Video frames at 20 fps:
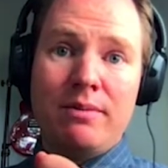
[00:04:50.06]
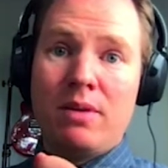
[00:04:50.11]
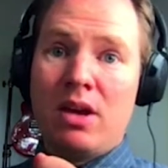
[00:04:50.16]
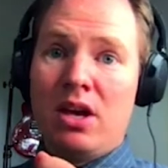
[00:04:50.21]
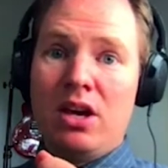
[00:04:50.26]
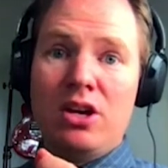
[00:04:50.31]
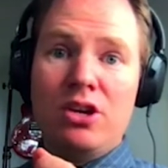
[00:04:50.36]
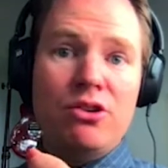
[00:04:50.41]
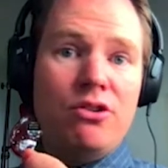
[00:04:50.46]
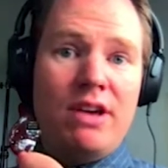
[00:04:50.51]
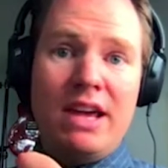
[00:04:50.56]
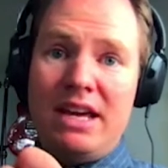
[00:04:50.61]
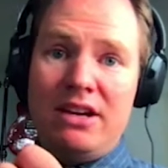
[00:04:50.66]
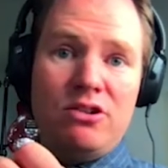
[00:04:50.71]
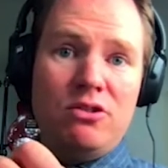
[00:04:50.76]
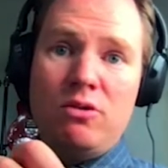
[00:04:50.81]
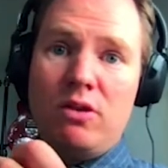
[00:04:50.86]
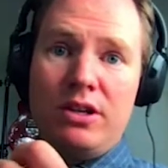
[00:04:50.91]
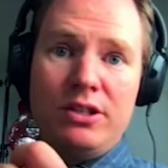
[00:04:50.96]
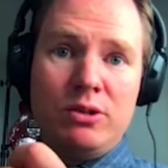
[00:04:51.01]
you can't
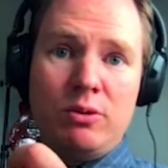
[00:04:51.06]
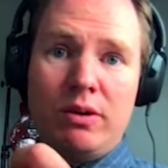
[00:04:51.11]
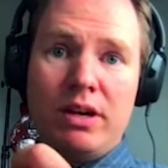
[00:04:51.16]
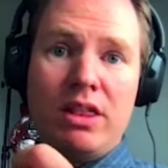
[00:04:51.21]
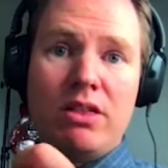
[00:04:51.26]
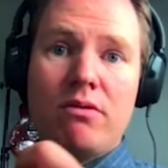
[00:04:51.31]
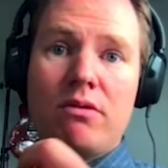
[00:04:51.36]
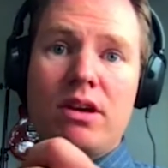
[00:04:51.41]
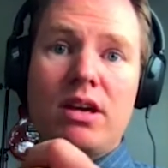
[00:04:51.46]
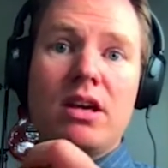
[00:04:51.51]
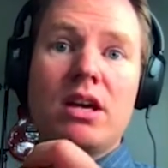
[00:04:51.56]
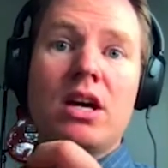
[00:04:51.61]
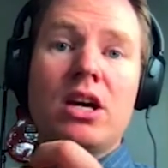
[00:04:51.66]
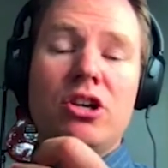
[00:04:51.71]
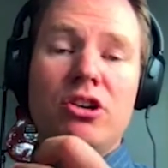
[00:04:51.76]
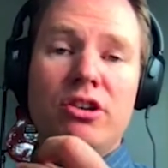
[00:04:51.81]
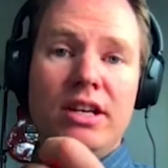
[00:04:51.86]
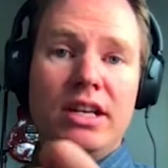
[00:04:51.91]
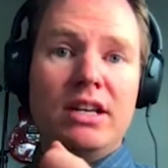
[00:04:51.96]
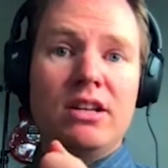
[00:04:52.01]
do all 23, you
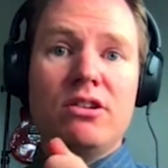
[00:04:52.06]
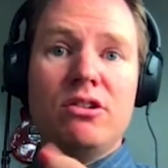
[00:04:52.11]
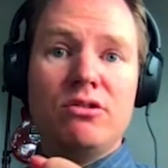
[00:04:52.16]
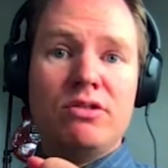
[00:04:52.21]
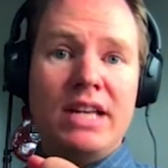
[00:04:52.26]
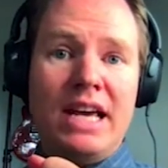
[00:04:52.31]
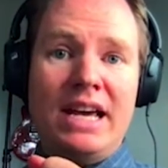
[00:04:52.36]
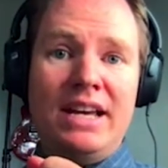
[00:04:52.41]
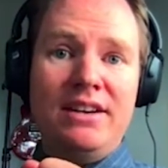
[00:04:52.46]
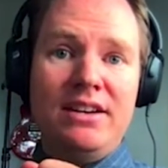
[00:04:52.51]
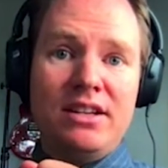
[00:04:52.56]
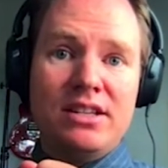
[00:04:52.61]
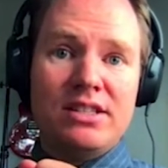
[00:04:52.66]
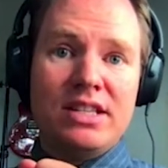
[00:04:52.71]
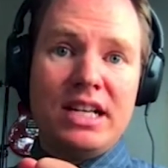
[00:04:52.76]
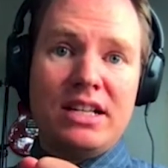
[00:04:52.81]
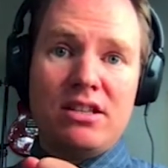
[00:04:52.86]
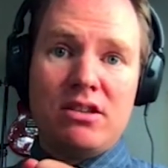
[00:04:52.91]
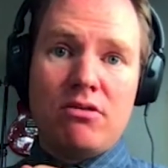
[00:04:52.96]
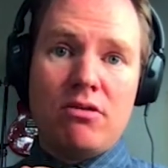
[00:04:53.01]
need to do 10 because
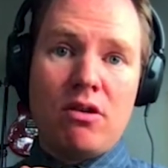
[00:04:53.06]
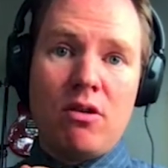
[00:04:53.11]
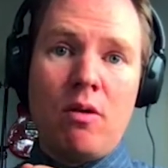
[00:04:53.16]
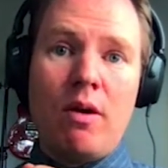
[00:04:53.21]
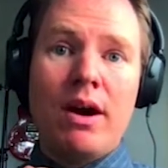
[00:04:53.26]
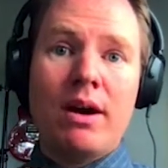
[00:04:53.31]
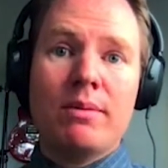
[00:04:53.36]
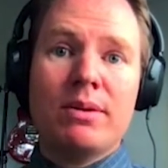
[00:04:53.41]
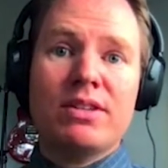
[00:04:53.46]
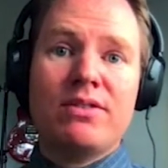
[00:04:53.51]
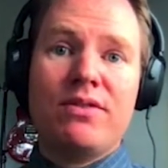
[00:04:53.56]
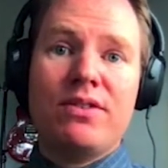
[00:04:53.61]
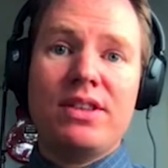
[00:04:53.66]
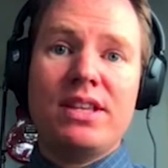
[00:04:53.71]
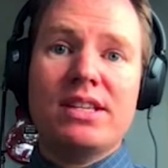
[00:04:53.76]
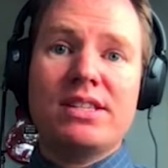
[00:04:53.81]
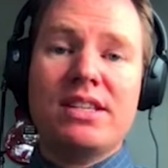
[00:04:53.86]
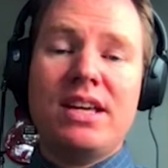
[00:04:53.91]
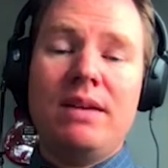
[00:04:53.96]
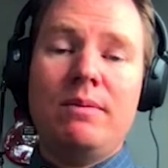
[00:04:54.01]
that's the requirements for the
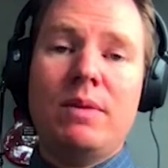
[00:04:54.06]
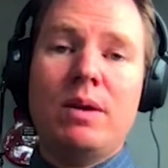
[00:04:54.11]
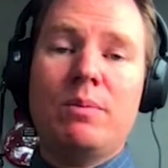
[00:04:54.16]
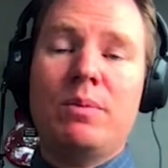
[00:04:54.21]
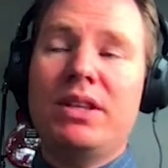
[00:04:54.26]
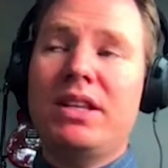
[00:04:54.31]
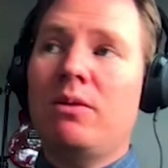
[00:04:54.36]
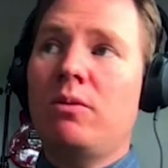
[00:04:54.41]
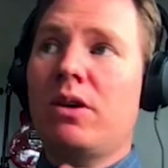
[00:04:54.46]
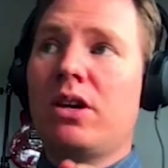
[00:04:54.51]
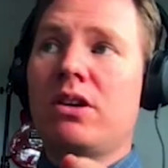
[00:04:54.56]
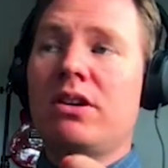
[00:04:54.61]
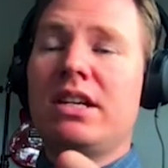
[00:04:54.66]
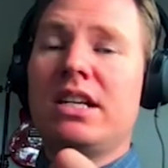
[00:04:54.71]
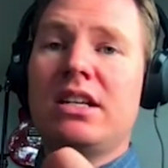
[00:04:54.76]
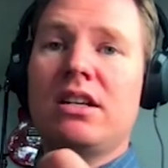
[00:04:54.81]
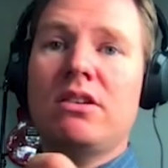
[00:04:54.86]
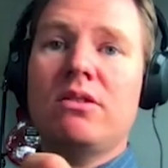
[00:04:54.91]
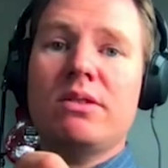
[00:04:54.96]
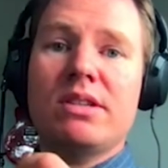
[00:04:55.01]
assignment. But then what you need to
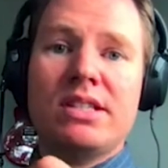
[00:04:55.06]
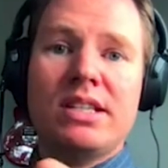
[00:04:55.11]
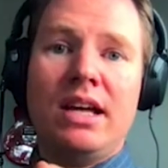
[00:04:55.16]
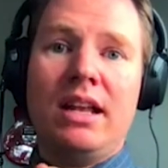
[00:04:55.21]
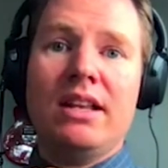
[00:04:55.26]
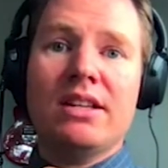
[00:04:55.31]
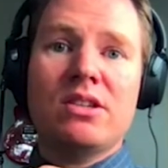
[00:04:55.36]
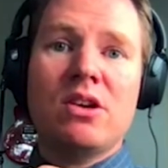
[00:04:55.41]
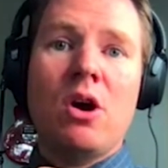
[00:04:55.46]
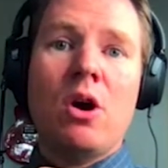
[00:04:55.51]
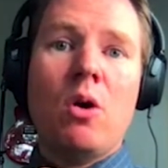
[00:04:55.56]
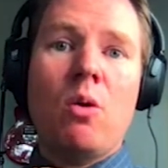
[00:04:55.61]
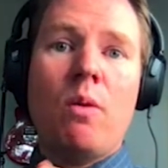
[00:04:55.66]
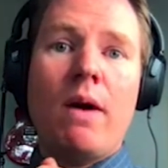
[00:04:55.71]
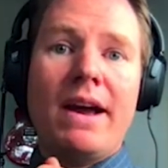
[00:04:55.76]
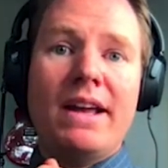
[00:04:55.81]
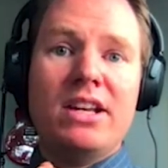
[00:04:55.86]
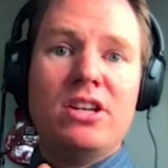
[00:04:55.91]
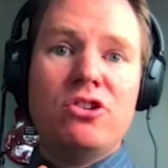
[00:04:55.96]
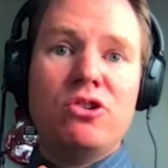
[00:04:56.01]
do is tell us, why
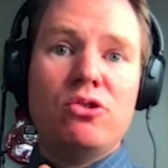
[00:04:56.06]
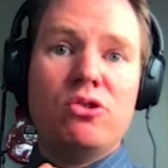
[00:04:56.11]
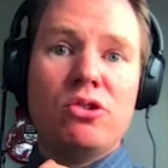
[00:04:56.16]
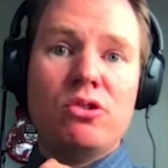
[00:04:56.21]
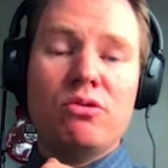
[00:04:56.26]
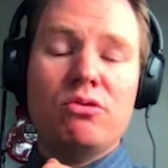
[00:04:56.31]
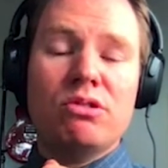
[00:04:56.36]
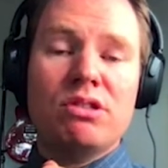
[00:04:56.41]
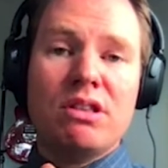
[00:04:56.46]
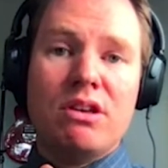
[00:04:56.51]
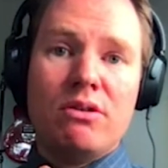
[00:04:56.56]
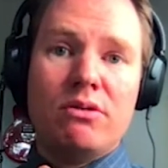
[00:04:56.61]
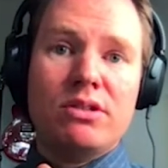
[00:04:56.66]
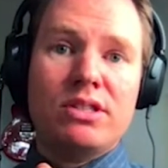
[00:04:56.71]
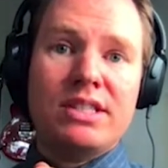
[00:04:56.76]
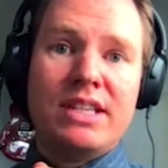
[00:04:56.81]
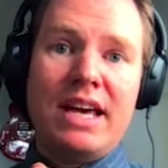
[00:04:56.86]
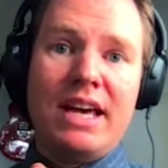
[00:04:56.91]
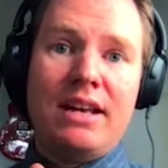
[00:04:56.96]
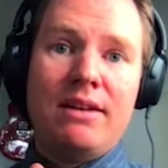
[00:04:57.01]
did you choose those
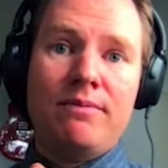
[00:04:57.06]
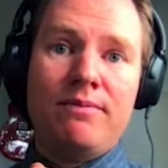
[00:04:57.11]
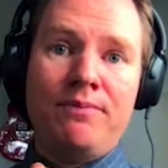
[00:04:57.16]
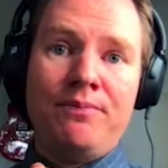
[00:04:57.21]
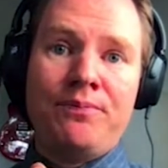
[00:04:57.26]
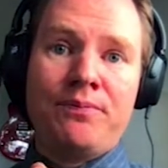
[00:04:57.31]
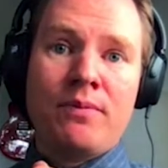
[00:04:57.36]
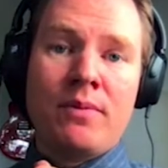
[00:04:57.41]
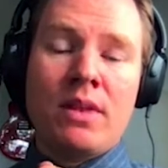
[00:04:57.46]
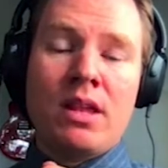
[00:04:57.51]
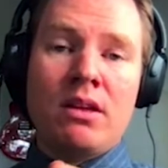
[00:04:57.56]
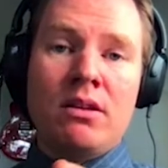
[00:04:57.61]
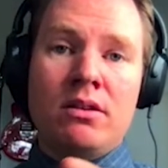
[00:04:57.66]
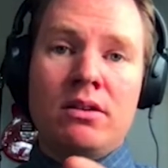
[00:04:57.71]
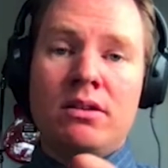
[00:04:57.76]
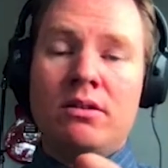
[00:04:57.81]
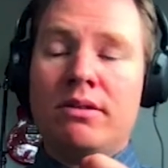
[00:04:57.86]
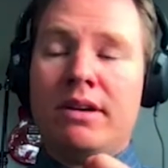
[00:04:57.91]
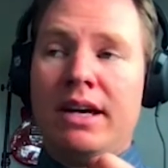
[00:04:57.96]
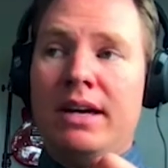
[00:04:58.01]
10?
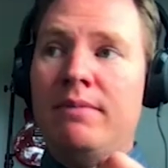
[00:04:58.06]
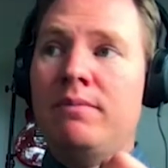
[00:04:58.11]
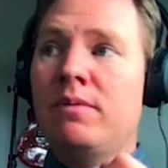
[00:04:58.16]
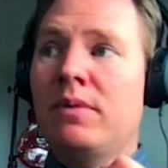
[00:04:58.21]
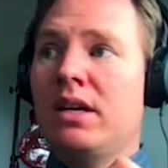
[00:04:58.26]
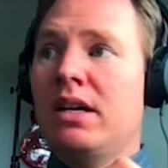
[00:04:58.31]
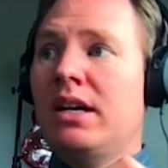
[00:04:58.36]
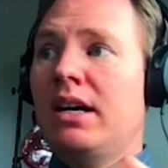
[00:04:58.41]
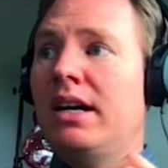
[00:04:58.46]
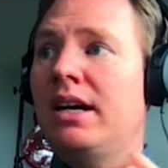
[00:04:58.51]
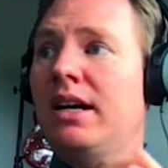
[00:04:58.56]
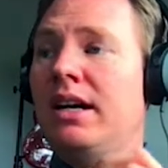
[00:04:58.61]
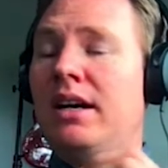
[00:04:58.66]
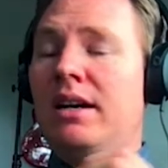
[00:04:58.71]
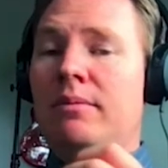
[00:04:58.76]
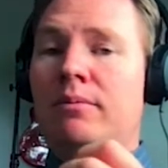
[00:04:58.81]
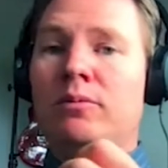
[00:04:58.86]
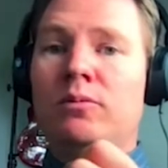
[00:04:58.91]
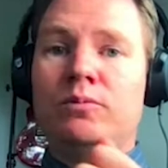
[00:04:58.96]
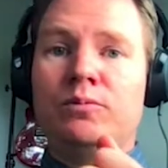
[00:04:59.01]
Okay?
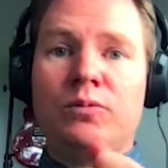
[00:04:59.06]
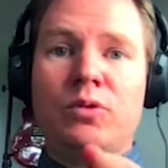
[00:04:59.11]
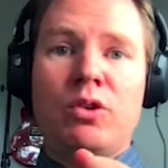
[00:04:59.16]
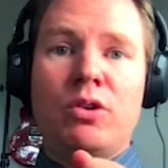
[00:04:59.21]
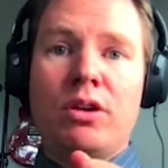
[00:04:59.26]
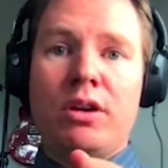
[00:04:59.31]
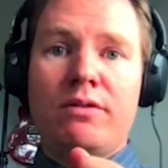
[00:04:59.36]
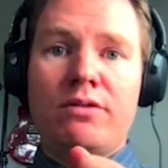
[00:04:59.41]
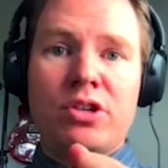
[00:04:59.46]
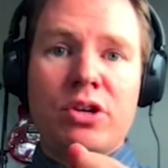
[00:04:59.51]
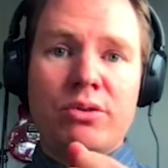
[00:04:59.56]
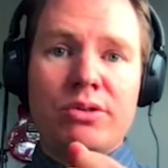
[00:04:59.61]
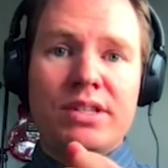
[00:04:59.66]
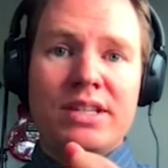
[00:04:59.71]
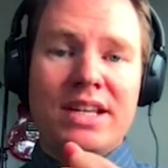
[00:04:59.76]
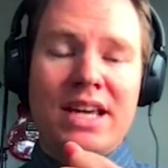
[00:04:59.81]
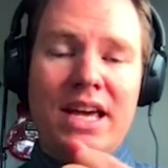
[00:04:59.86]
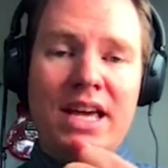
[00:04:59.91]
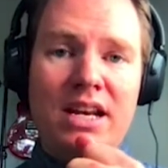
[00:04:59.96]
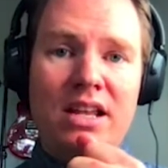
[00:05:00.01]
You could have chosen
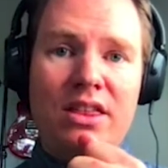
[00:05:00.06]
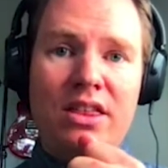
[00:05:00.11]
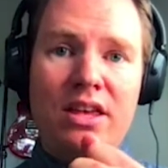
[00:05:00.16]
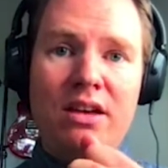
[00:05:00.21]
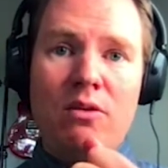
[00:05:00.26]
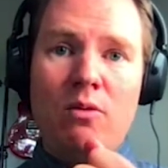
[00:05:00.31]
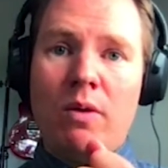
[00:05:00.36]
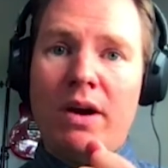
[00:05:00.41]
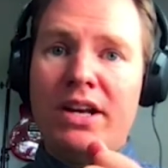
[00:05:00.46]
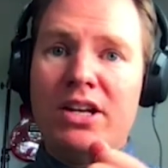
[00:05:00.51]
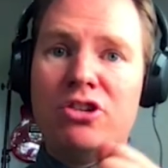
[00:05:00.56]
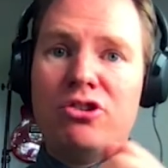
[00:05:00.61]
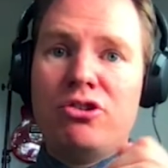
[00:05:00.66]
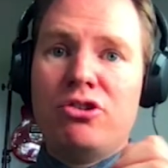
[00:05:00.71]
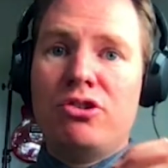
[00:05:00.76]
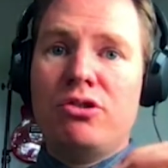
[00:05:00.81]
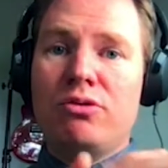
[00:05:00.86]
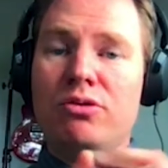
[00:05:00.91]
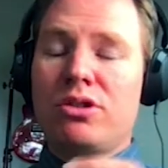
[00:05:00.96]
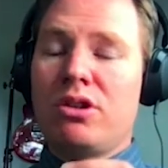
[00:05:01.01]
anything. Why did you
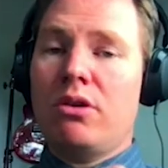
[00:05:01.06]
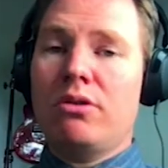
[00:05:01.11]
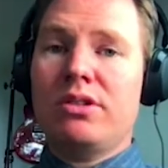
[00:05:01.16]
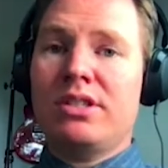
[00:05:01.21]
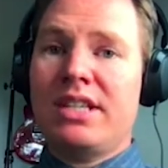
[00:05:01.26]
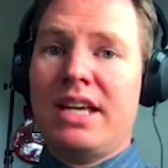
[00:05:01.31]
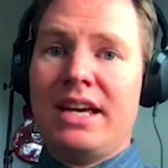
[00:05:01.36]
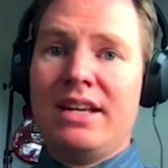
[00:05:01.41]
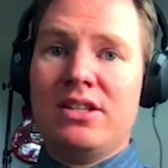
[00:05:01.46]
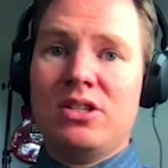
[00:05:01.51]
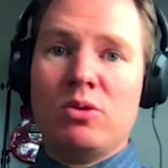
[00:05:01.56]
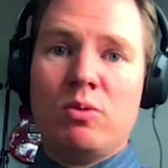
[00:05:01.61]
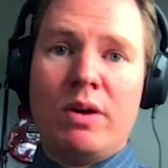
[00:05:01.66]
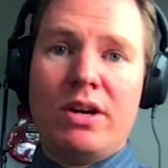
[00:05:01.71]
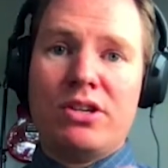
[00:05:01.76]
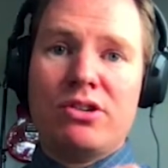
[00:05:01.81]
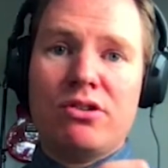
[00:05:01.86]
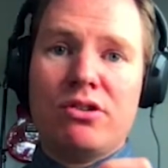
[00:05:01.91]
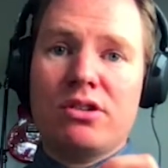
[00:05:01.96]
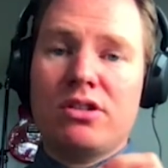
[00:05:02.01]
choose those 10
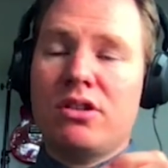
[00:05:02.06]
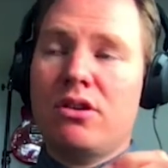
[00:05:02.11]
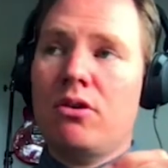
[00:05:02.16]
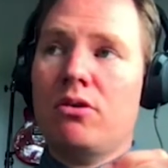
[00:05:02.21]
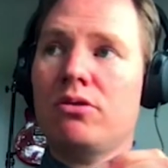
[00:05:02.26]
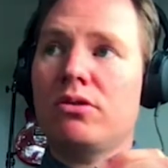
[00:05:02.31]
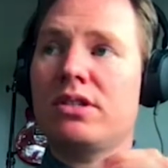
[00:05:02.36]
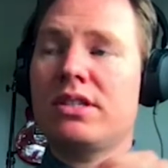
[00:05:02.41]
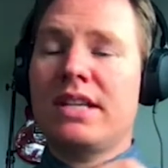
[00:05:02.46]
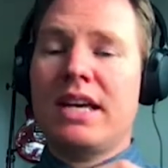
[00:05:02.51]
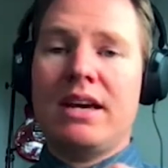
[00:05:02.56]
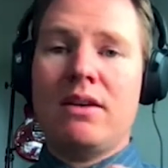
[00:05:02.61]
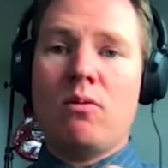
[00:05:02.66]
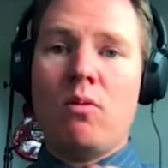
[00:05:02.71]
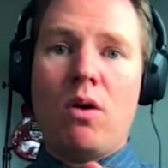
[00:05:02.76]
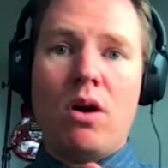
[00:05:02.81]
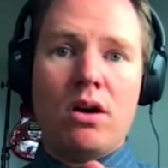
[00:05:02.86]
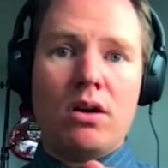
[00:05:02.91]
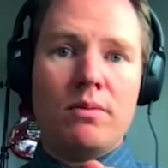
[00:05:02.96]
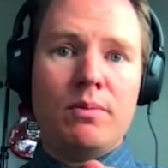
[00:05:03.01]
sweatshirts, those 10
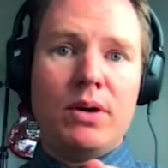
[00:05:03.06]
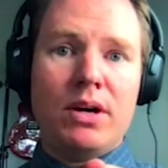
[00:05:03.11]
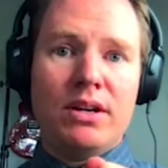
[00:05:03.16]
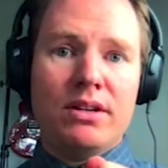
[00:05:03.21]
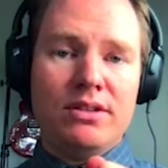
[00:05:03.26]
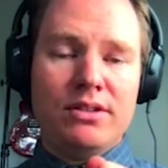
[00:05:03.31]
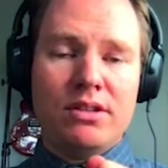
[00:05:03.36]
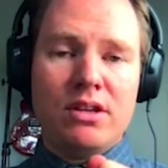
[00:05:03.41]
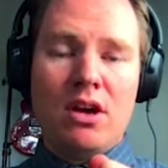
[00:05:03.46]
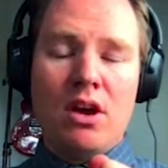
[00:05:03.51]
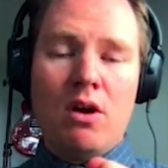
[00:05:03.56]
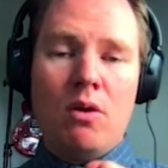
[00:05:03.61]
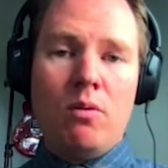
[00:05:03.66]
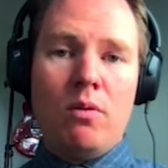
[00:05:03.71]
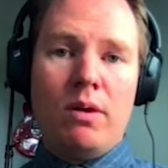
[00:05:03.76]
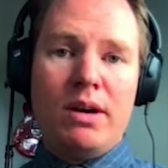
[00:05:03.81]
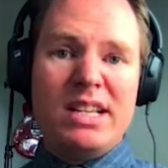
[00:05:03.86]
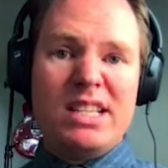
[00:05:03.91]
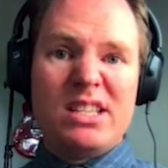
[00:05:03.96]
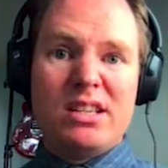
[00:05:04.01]
water bottles?
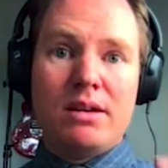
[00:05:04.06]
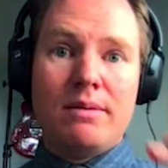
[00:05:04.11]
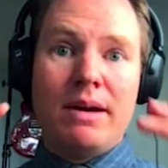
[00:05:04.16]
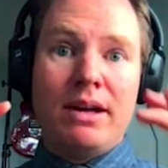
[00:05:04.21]
What is it about